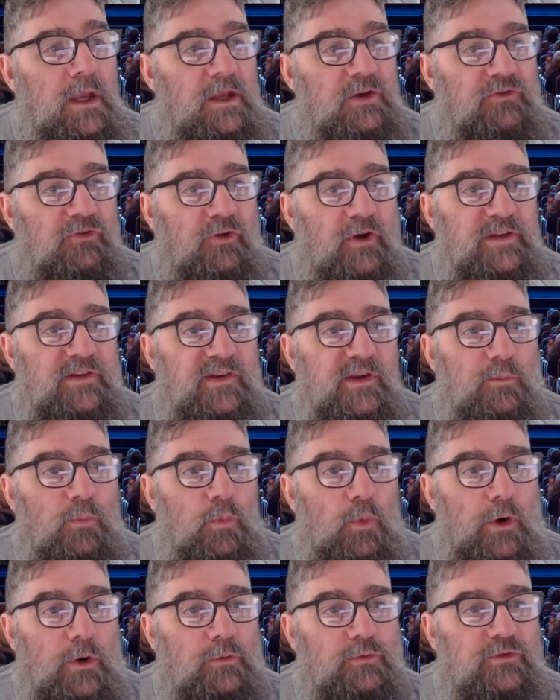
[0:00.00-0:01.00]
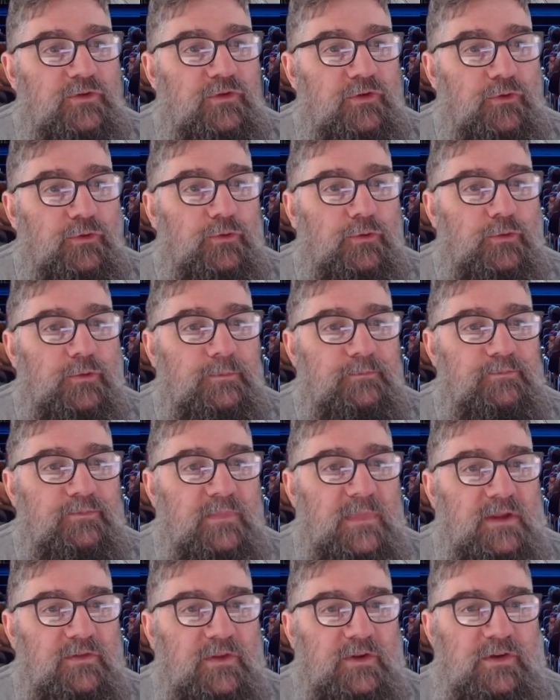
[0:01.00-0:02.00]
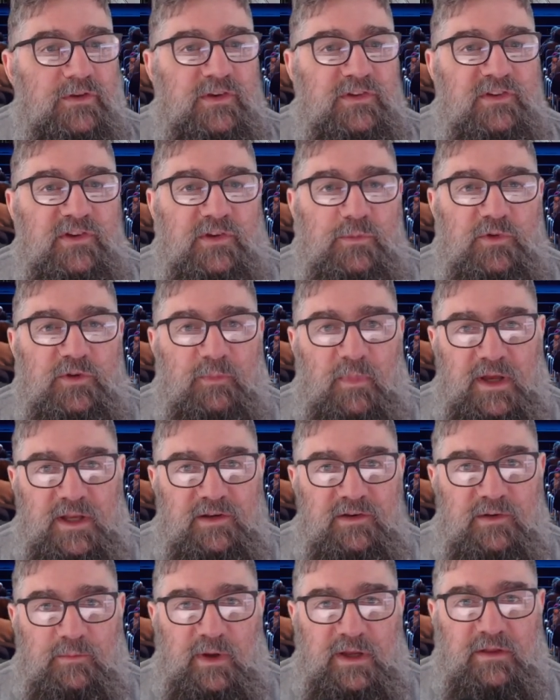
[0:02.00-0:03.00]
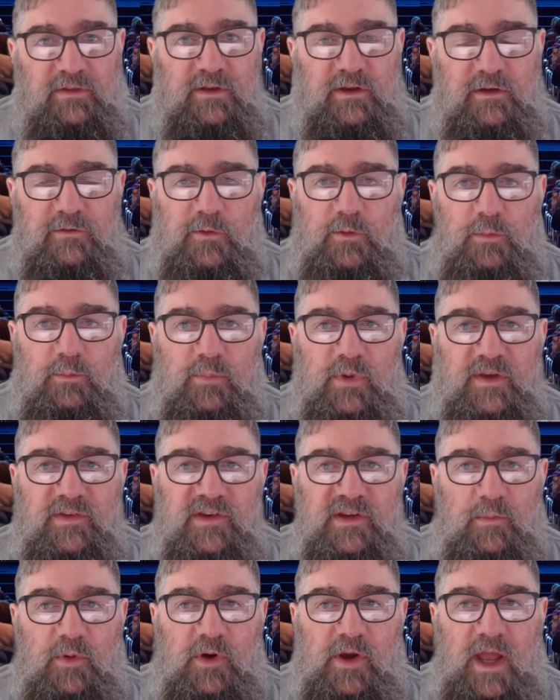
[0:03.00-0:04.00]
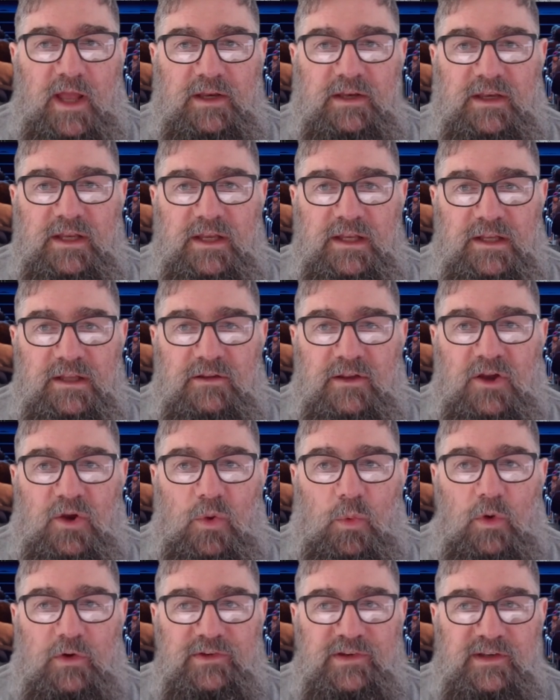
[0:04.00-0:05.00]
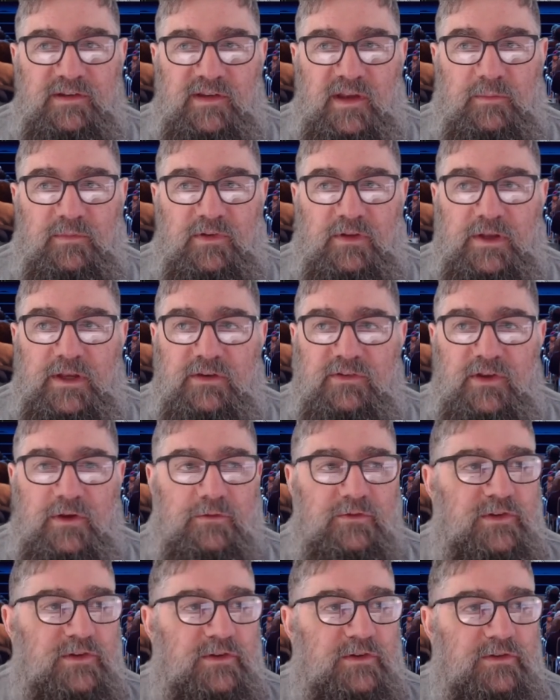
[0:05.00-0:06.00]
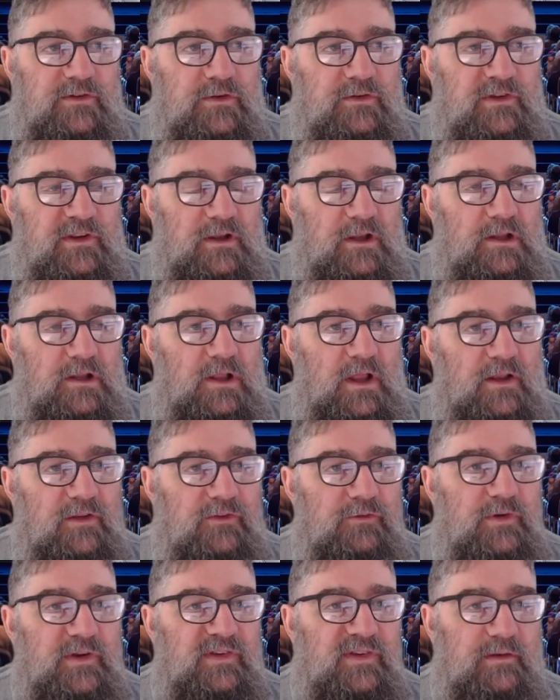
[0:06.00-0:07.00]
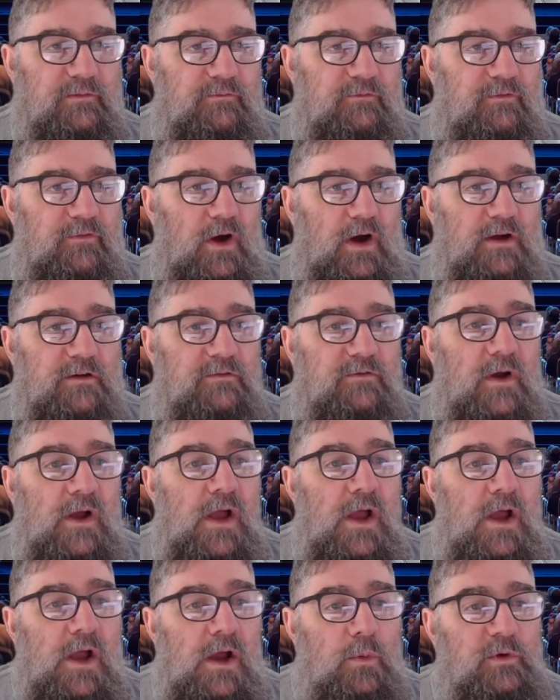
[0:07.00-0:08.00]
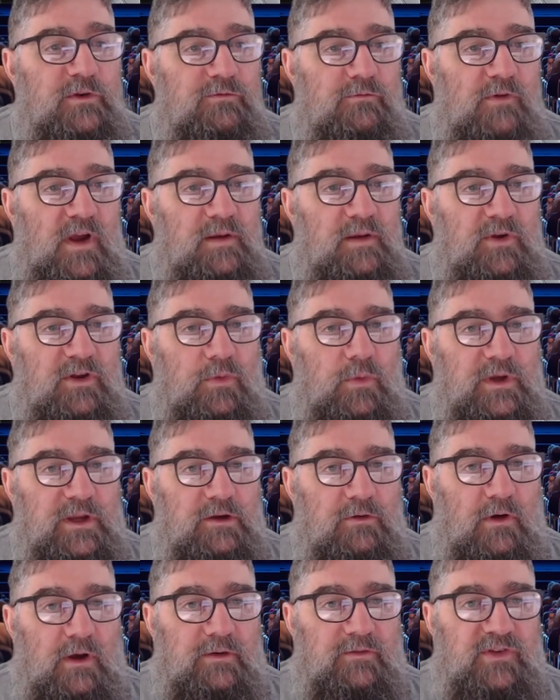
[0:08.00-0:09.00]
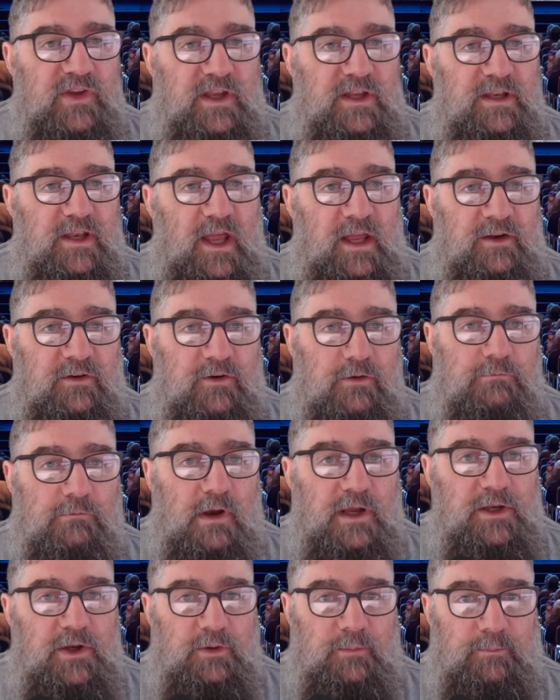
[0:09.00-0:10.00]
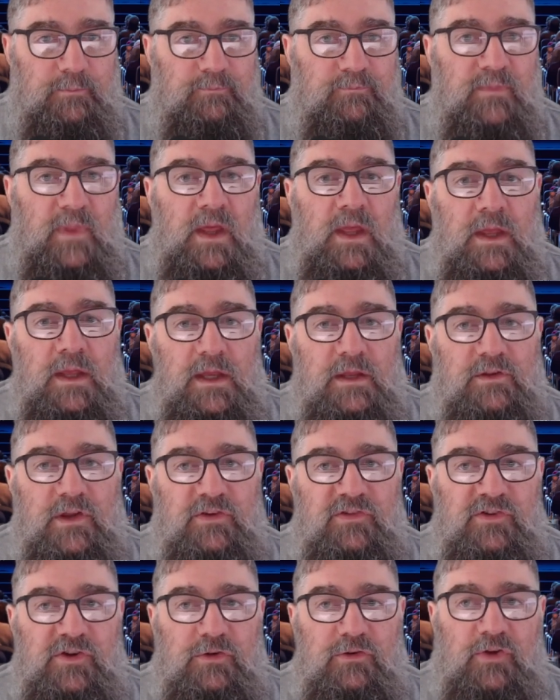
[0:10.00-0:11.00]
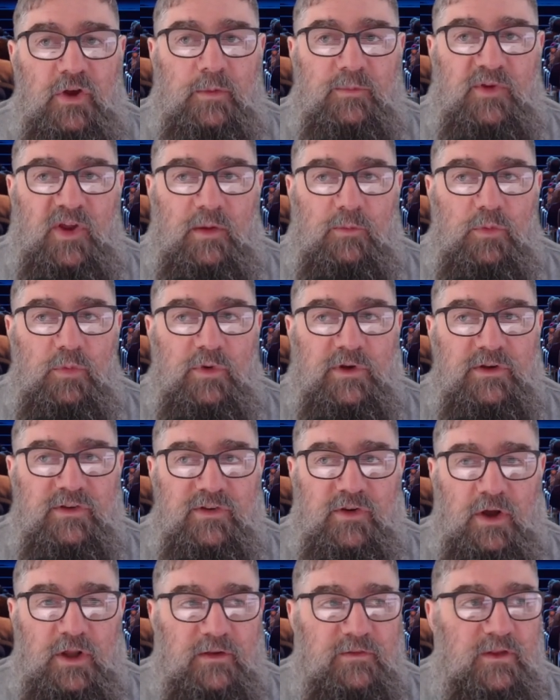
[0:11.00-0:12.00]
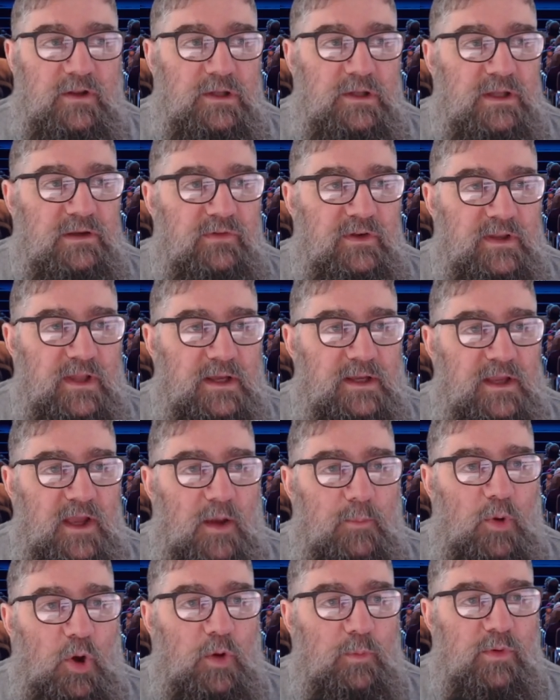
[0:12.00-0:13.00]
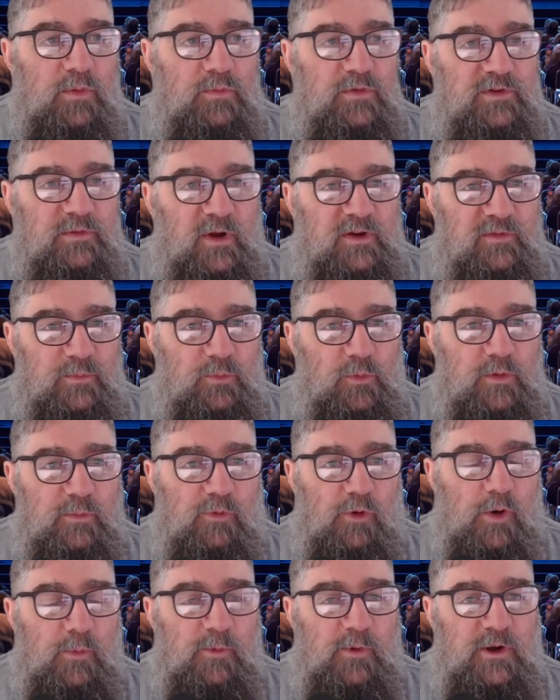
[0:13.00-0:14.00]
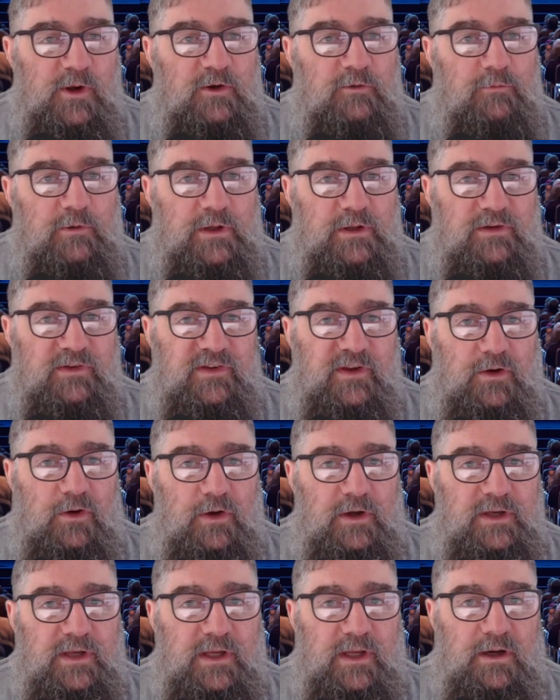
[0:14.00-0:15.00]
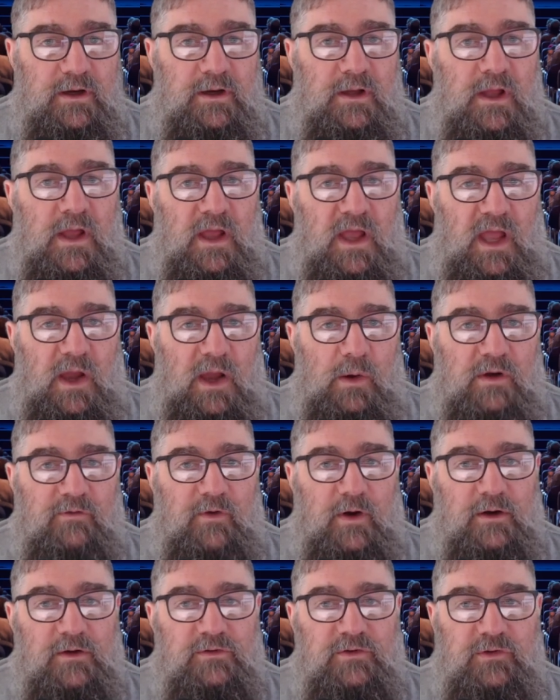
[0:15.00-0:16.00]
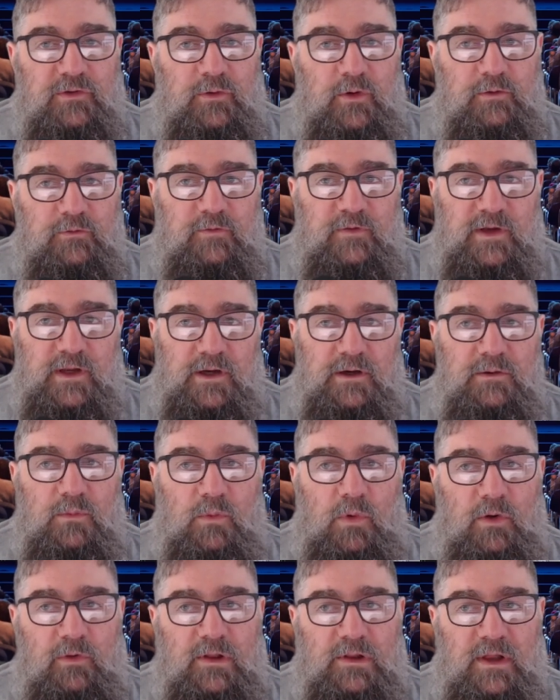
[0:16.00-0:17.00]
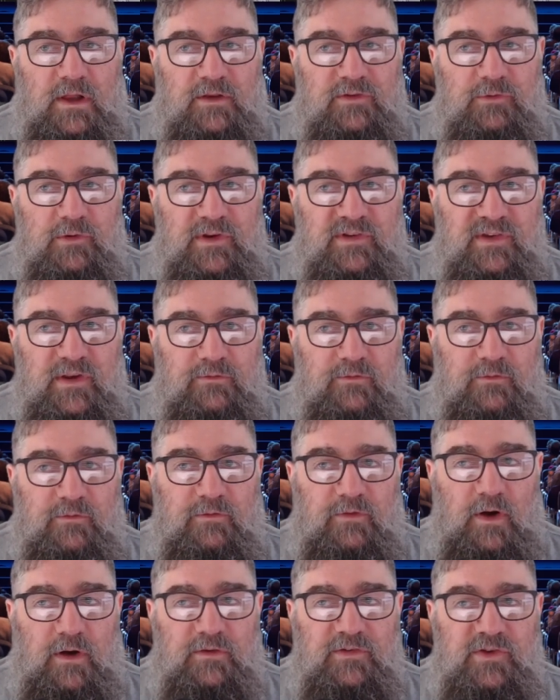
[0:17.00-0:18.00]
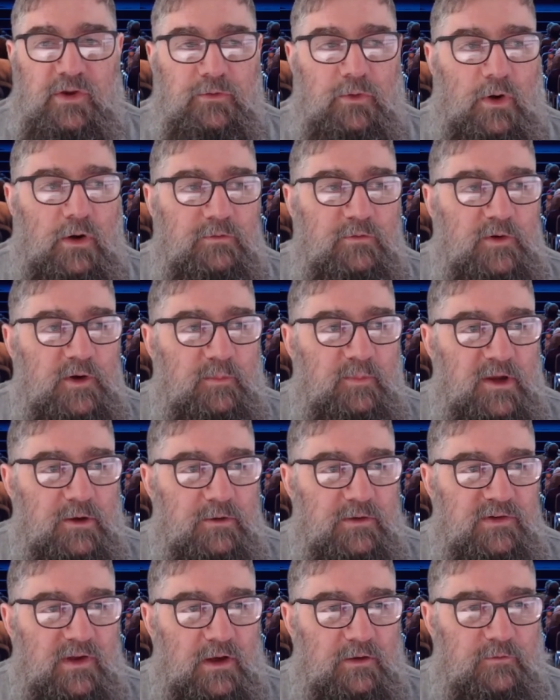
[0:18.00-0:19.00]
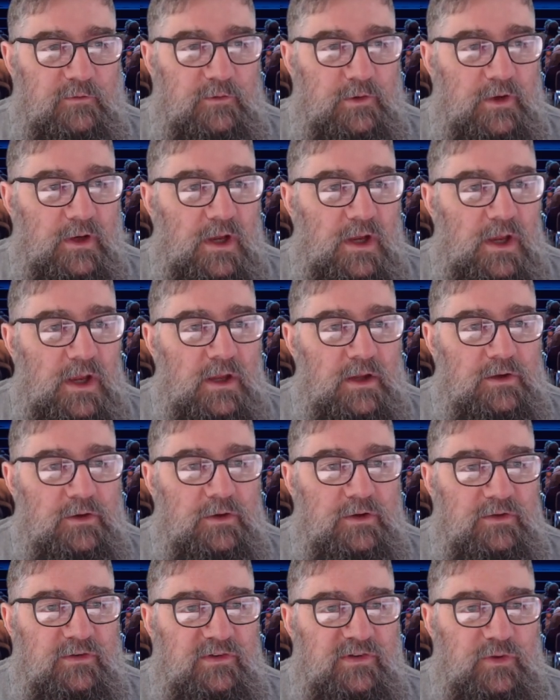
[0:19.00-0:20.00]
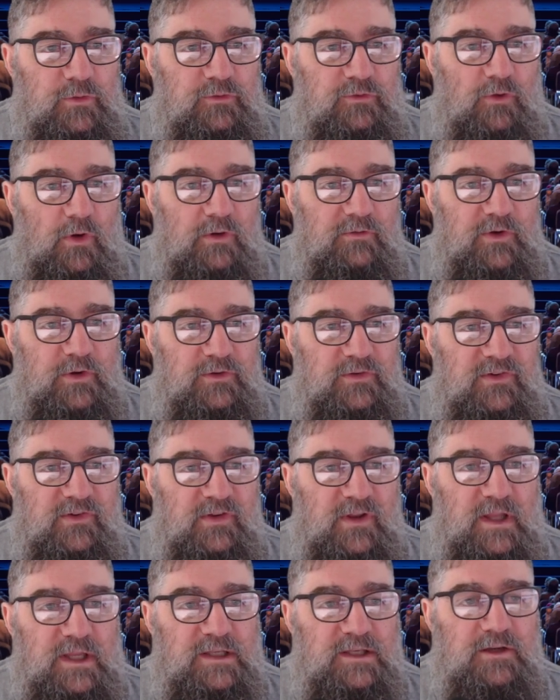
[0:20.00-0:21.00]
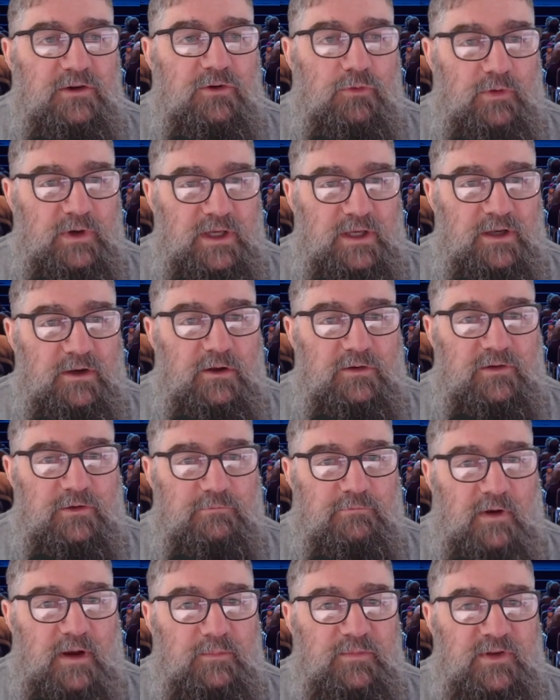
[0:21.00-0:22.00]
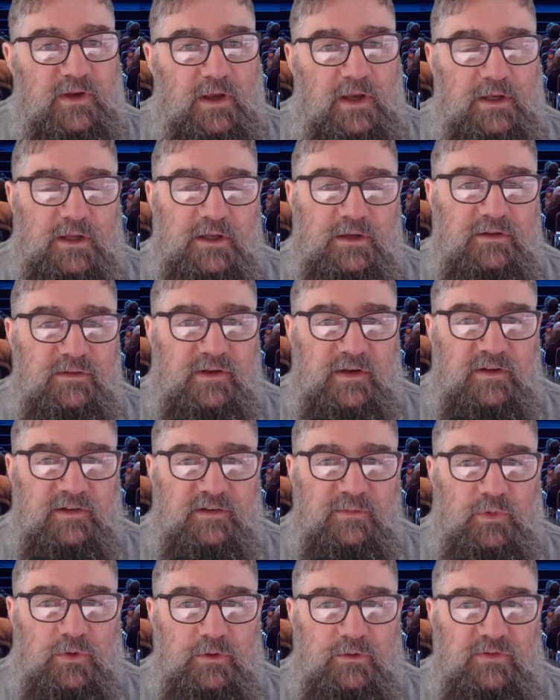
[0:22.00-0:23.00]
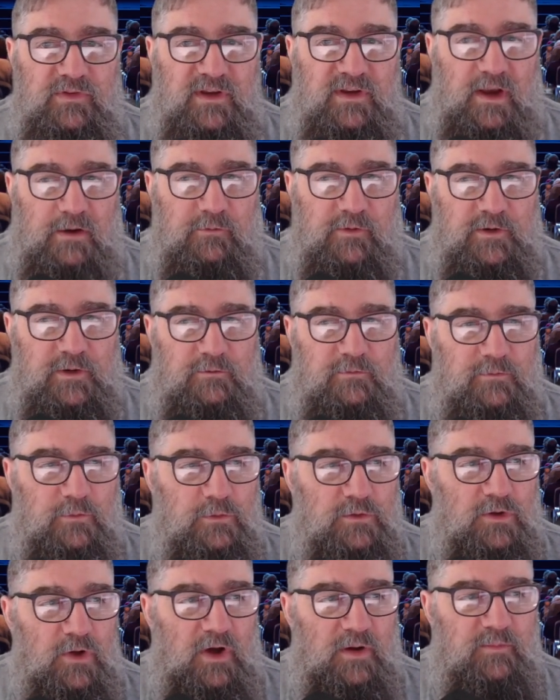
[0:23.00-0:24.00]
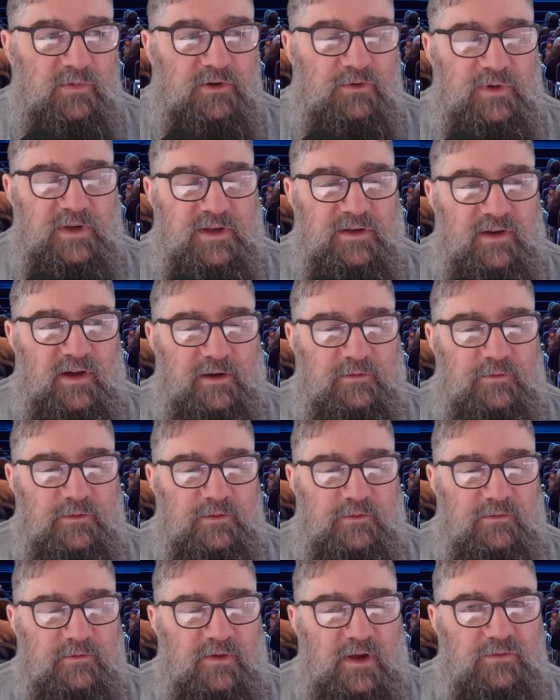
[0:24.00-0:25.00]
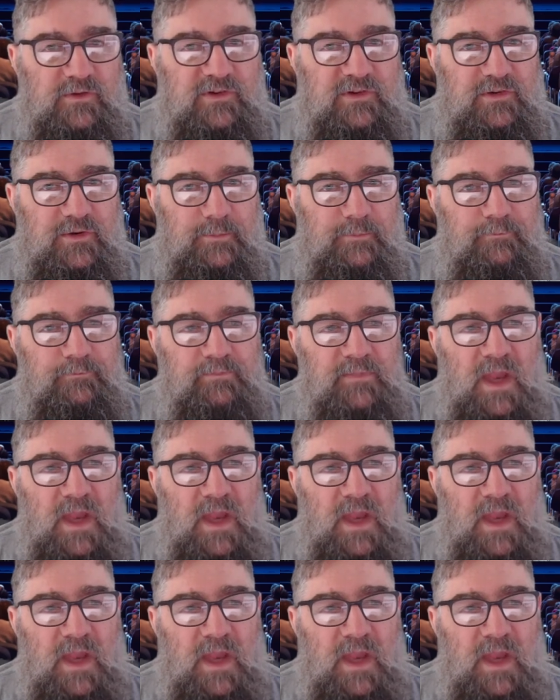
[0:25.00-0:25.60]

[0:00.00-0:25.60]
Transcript: In Train Sim World 2, the decision was made to make things feel busier by adding the quasi-Thameslink services using the Class 375, which ran between Gravesend and Raynham. In this new timetable, we decided that leaving that gap open was much more appropriate and realistic idea. However, do not fear, while the Class 375s don't often appear at Dartford, you can still drive it on Slade Green to Ramsgate ECS moves, covering the full line between Dartford and Faversham.